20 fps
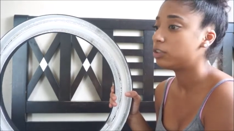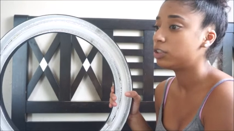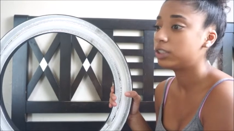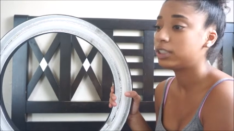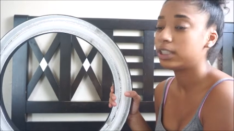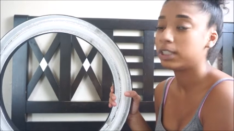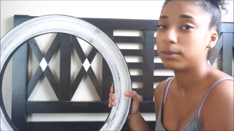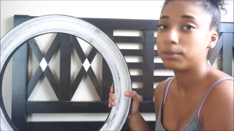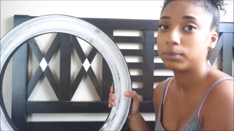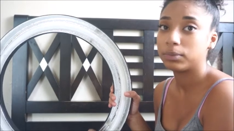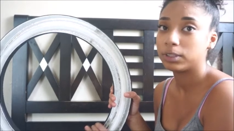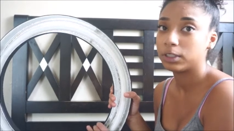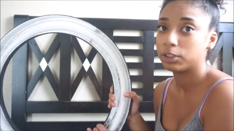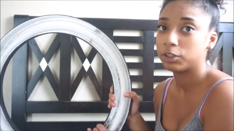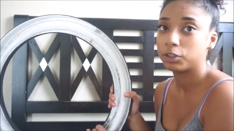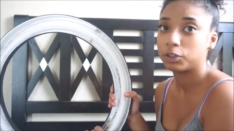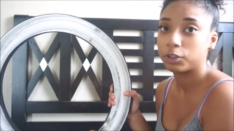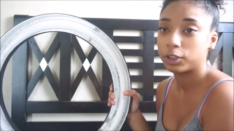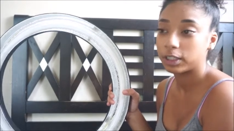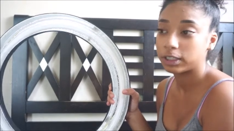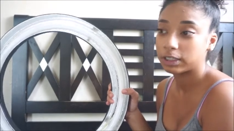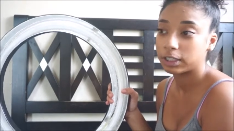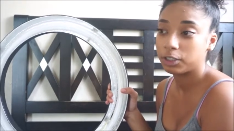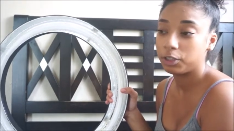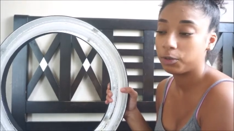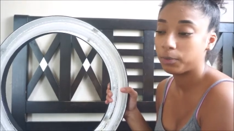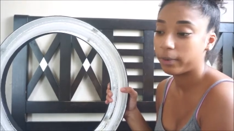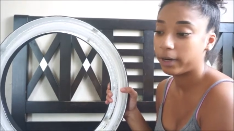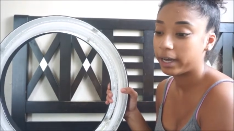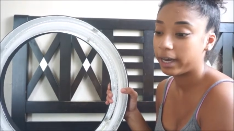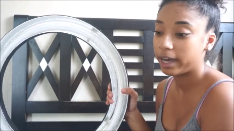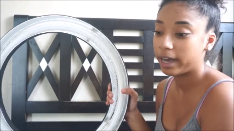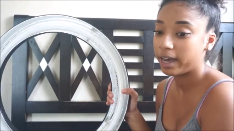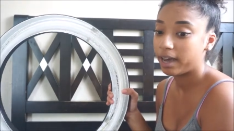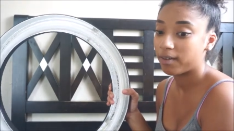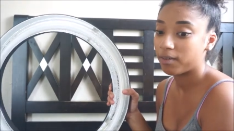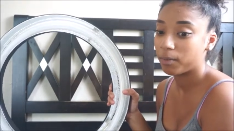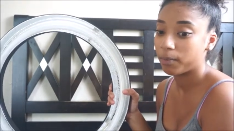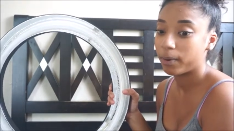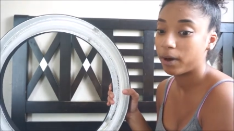tips and tricks that you might
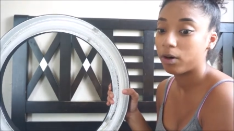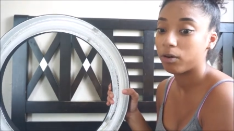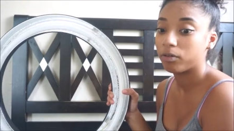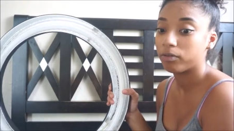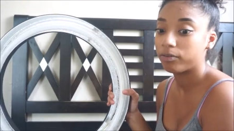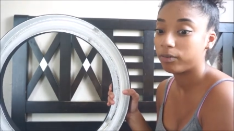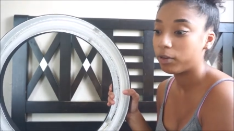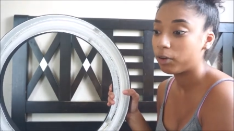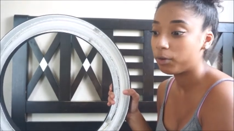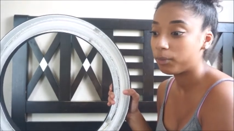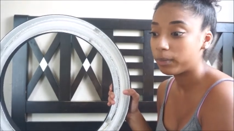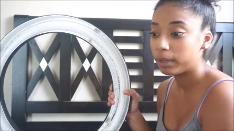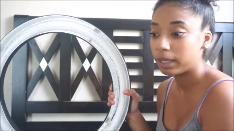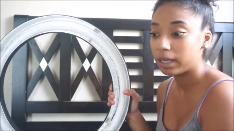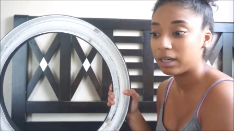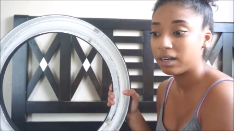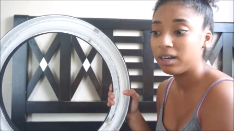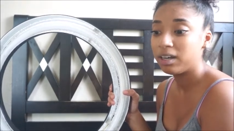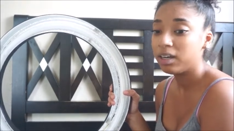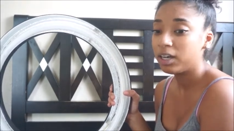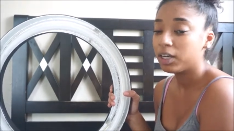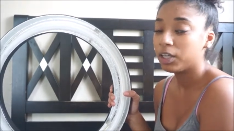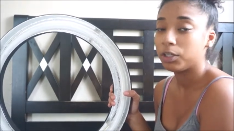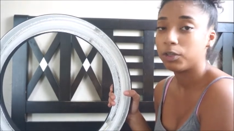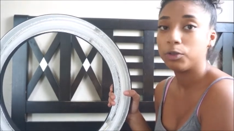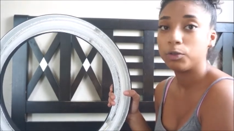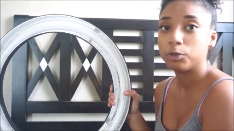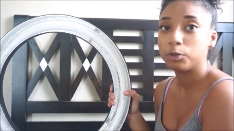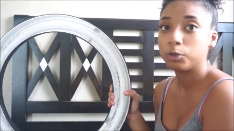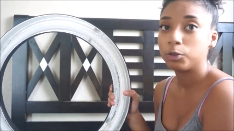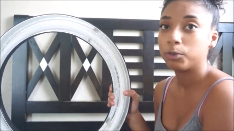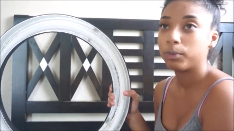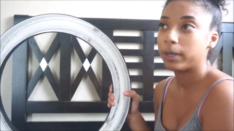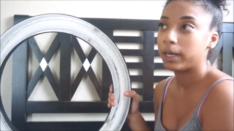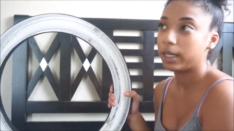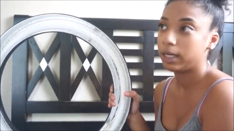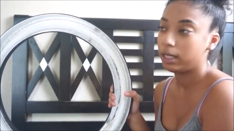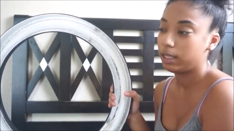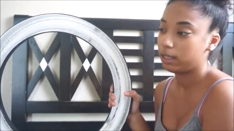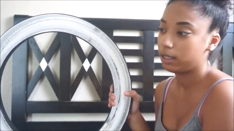have about filming, YouTube,
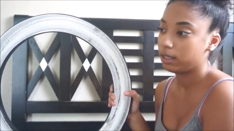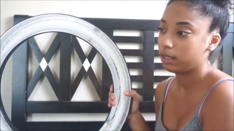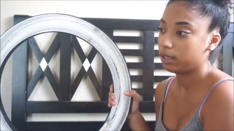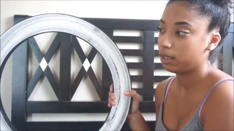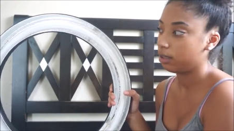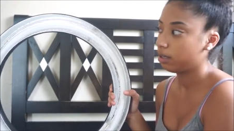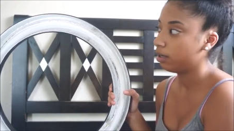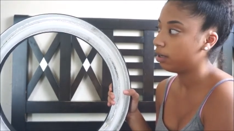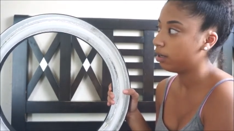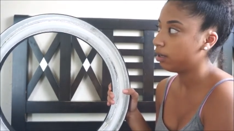anything,